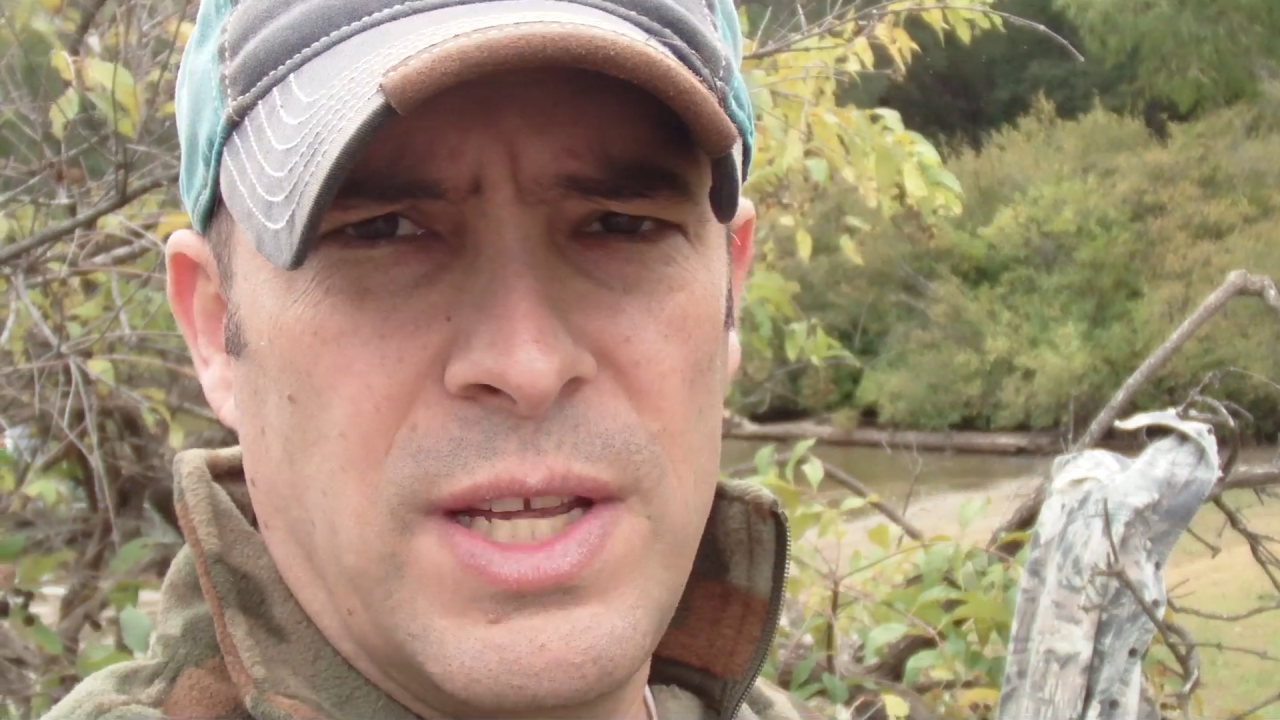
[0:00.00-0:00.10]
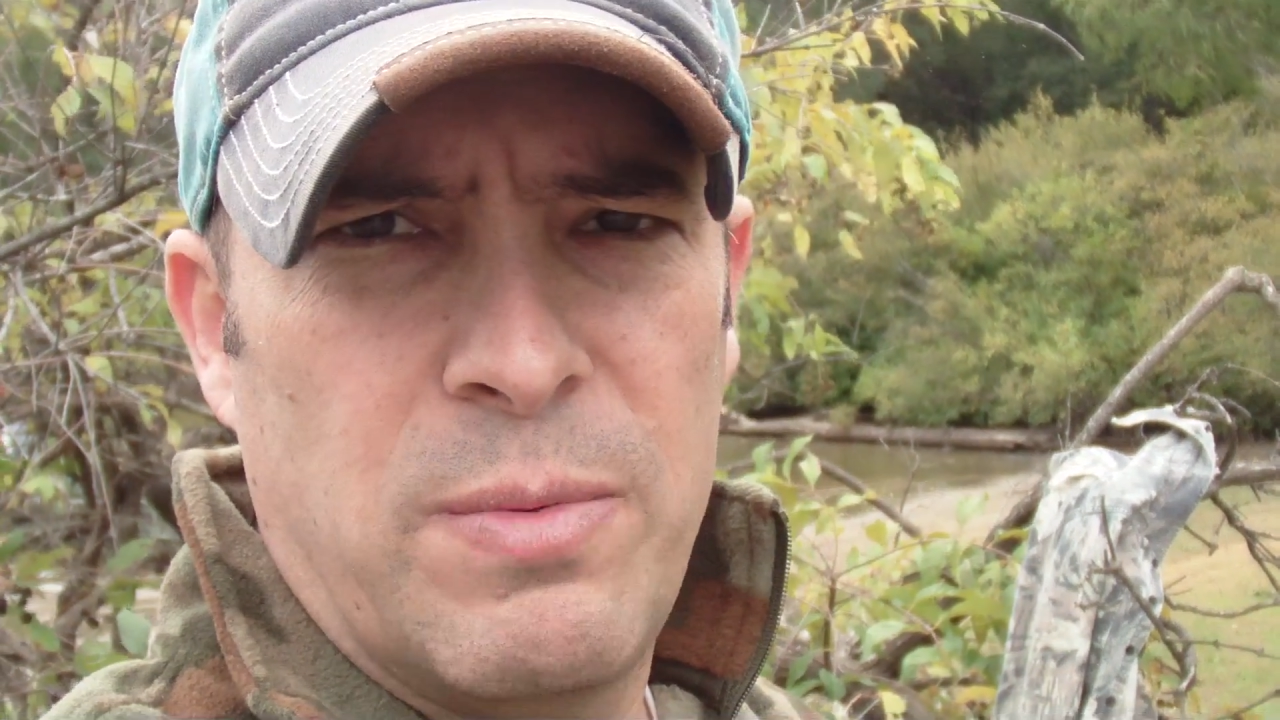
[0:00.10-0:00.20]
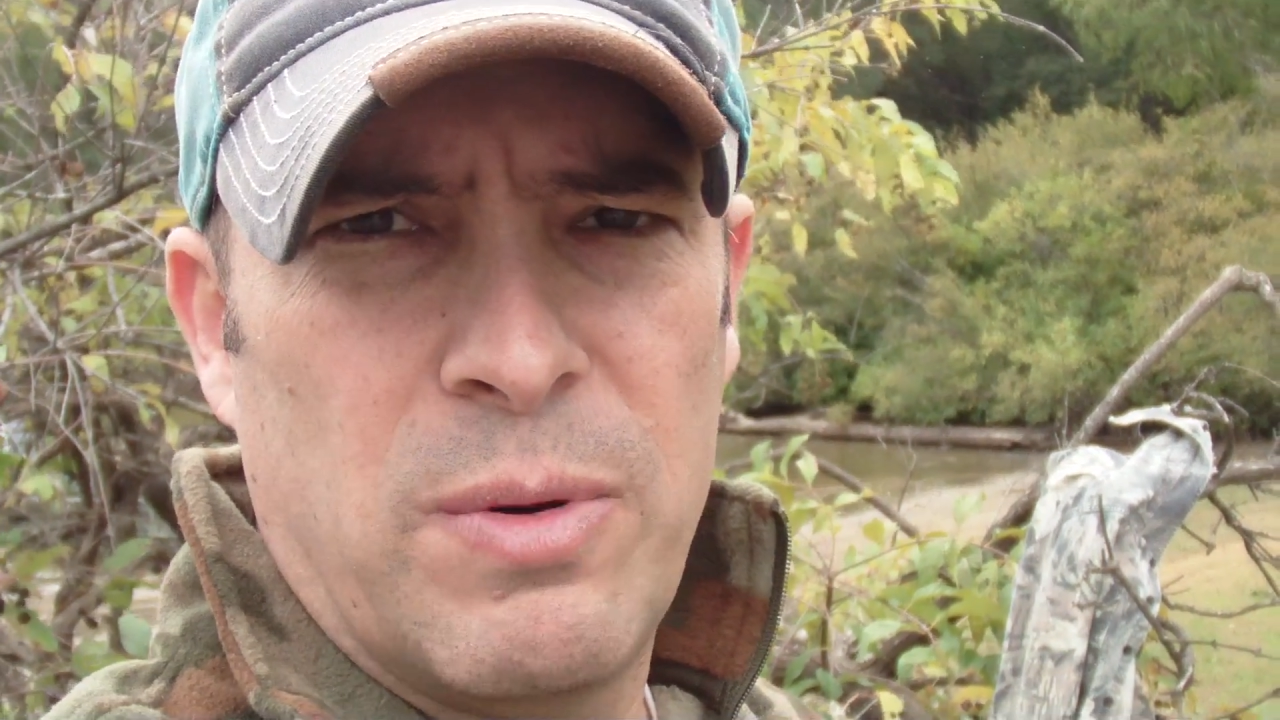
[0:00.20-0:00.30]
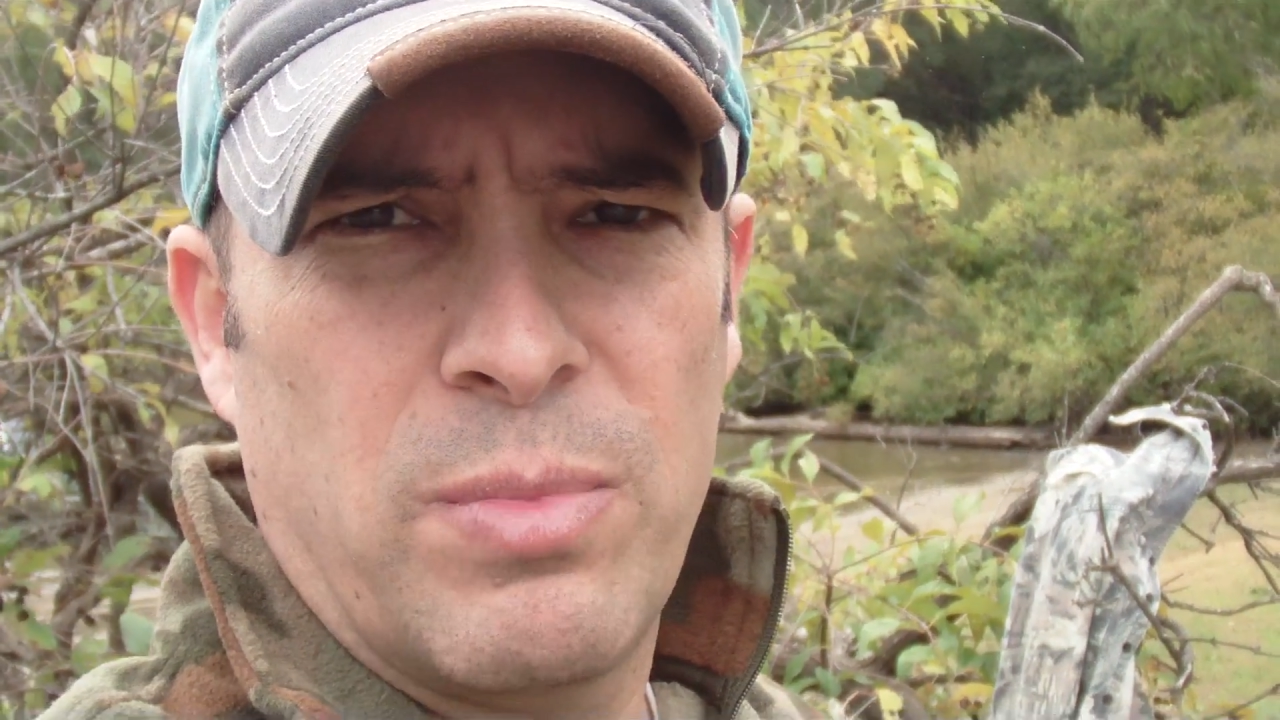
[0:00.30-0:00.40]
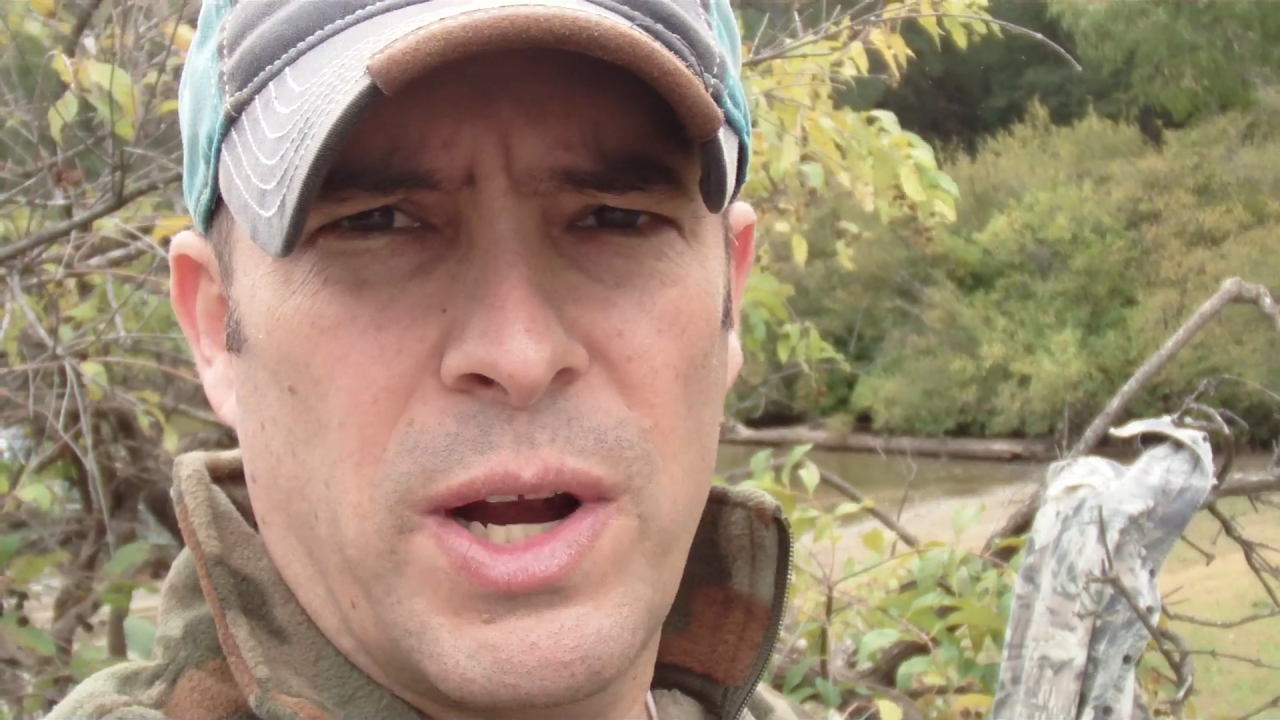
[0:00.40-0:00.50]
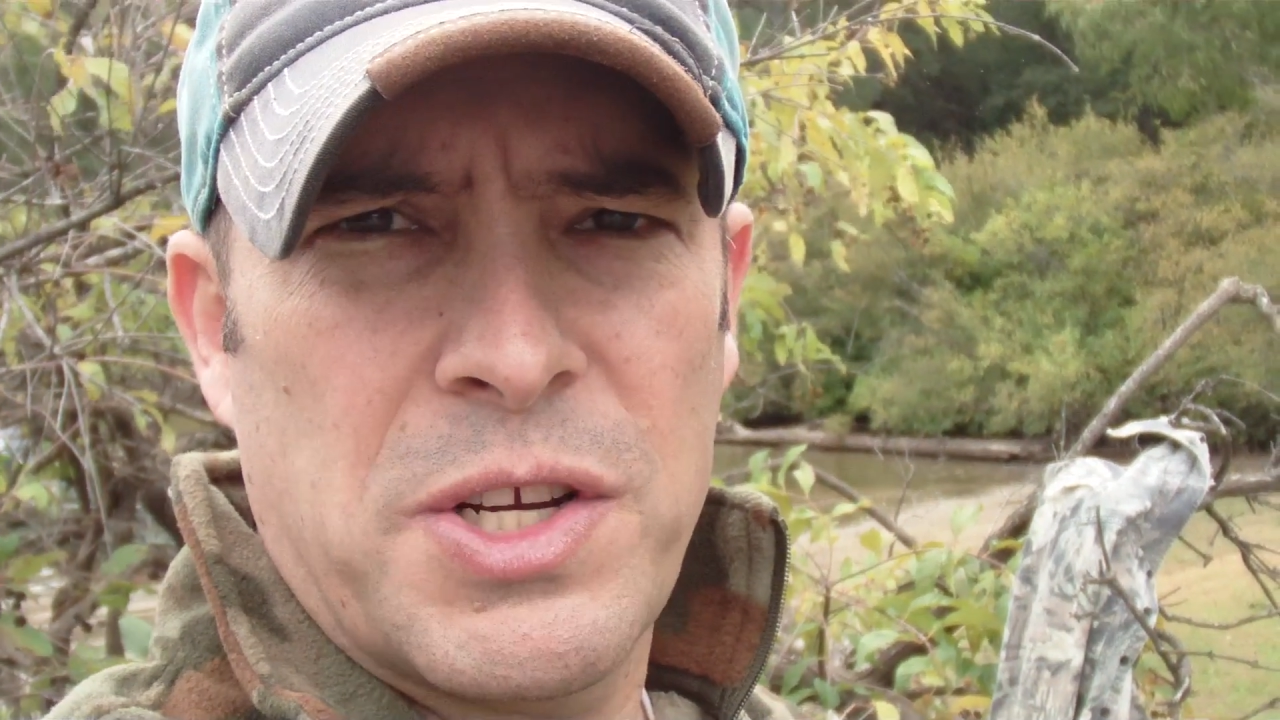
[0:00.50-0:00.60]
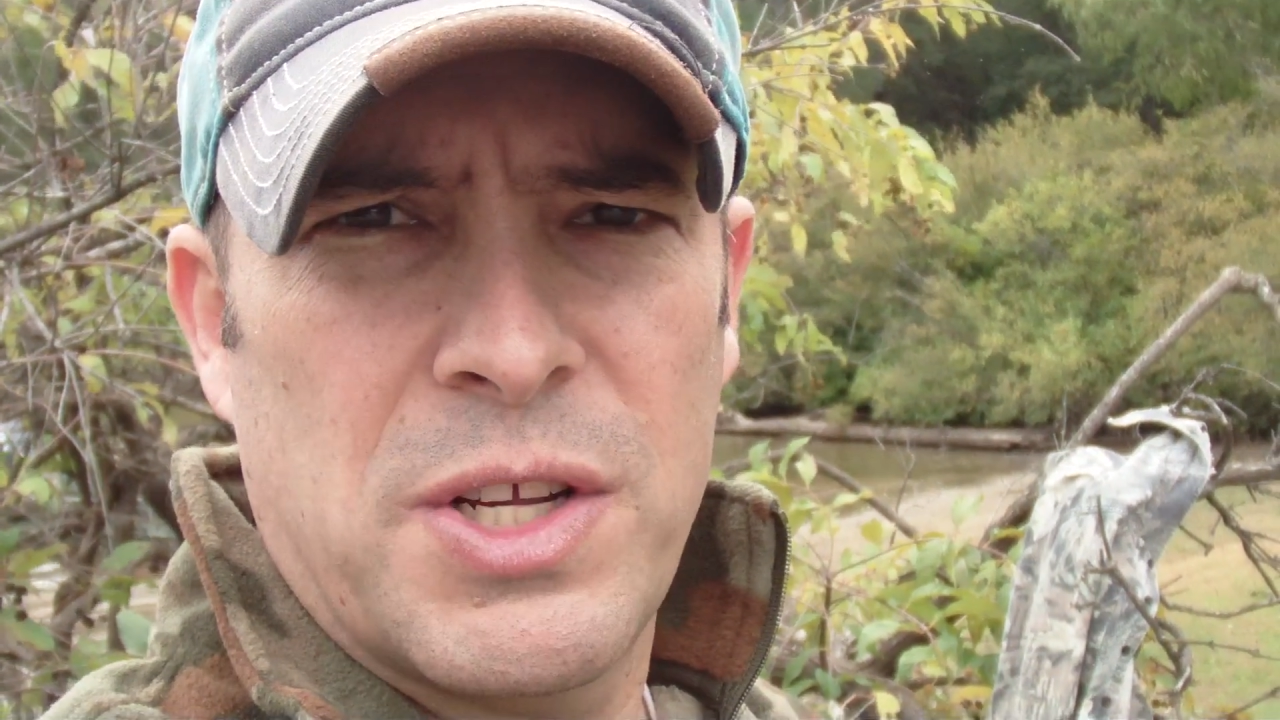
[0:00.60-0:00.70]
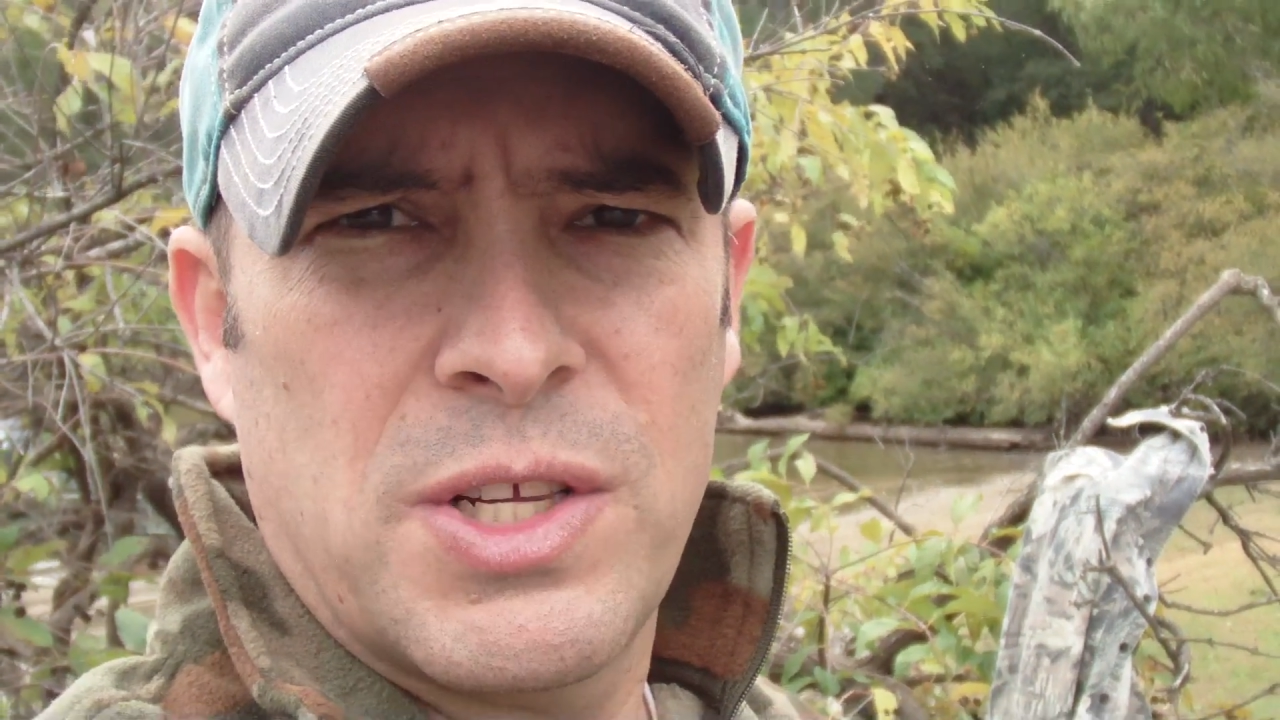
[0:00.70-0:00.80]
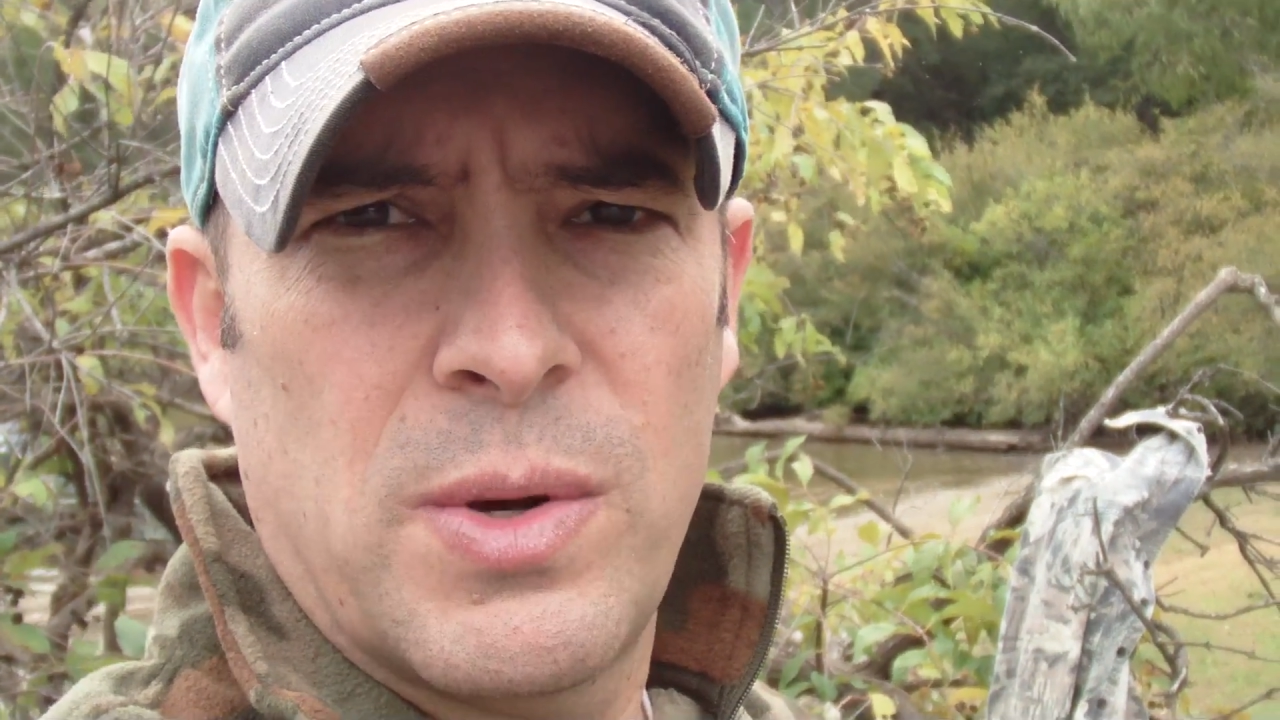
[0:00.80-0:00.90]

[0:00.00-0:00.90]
deep impression,